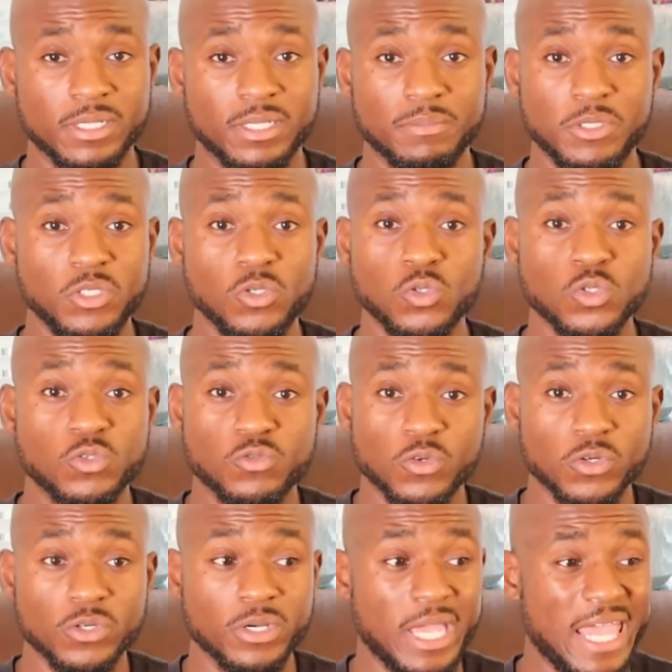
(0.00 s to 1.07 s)
can be used
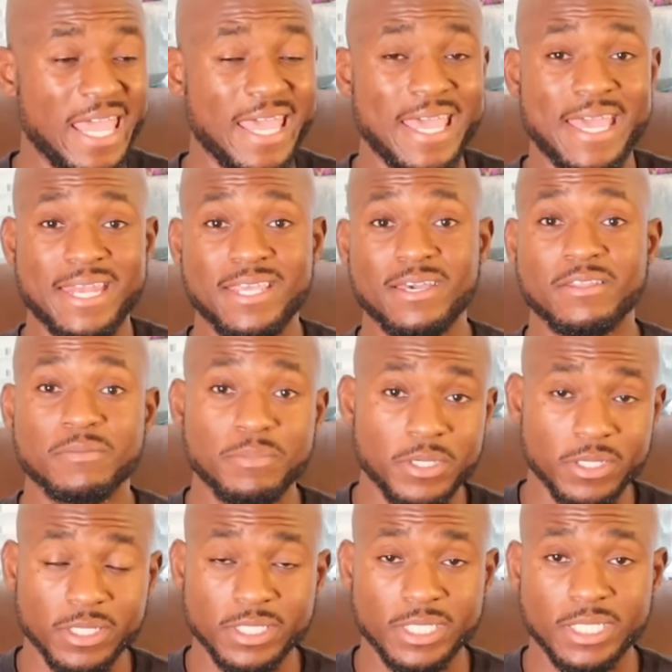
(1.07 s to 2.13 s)
for any other
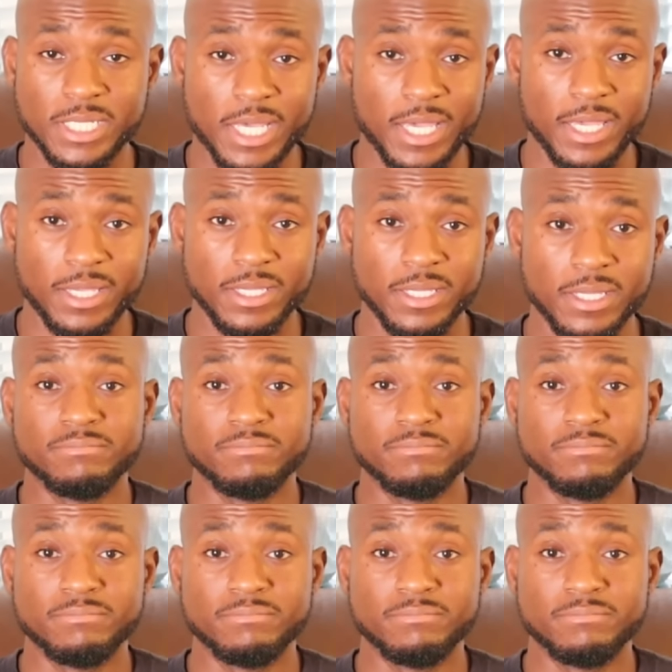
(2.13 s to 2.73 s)
meal of the day.